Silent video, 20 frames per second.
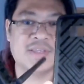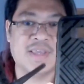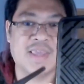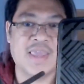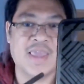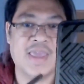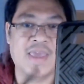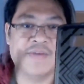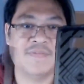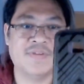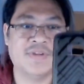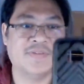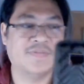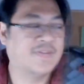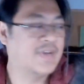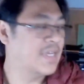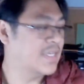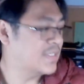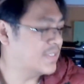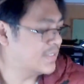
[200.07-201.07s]
of a
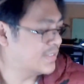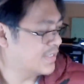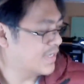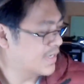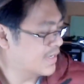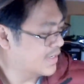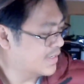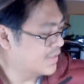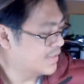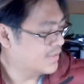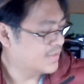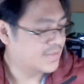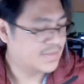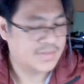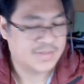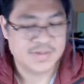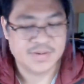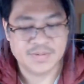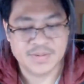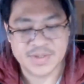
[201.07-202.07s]
device.
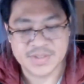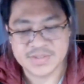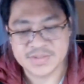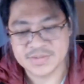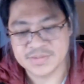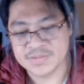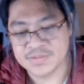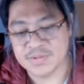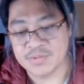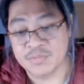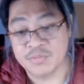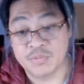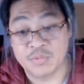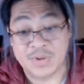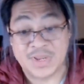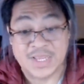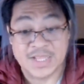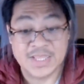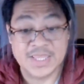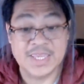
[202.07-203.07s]
So it's
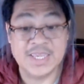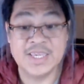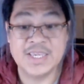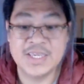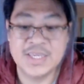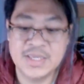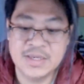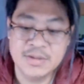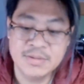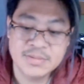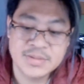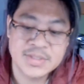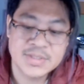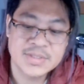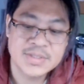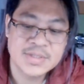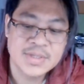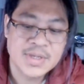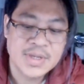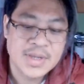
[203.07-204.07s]
really
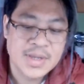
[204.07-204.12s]
cute.